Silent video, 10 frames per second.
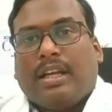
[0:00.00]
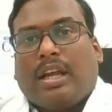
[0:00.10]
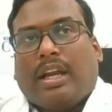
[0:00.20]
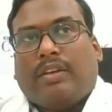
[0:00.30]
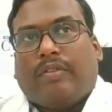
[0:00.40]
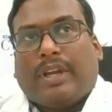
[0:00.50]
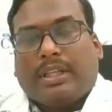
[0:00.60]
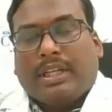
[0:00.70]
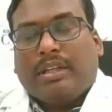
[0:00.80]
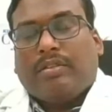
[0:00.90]
and by
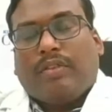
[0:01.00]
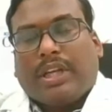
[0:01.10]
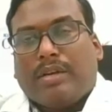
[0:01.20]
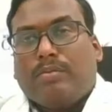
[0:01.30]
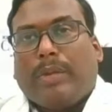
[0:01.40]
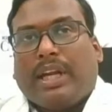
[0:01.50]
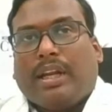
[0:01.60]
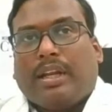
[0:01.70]
that we can maintain